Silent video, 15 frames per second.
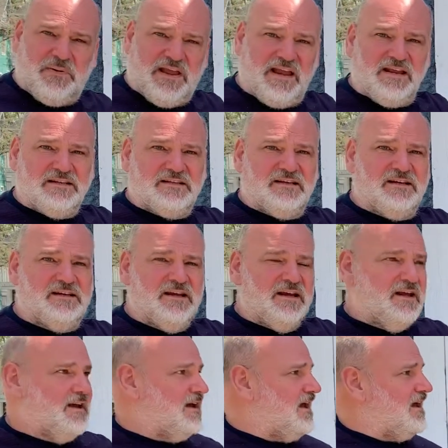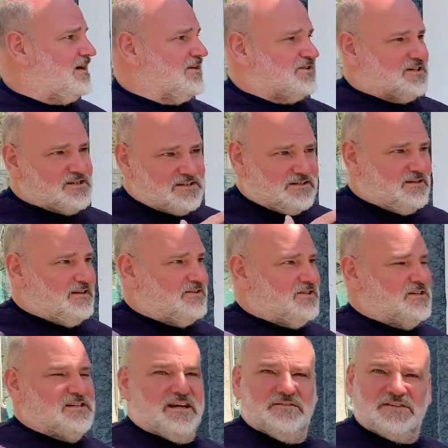painted, and it just
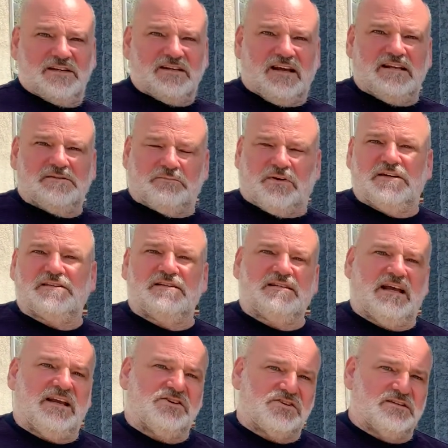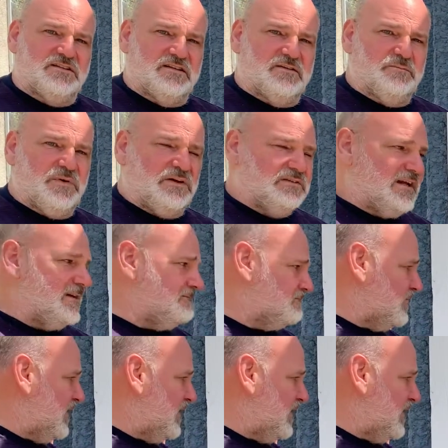gives a nice presentation to the building.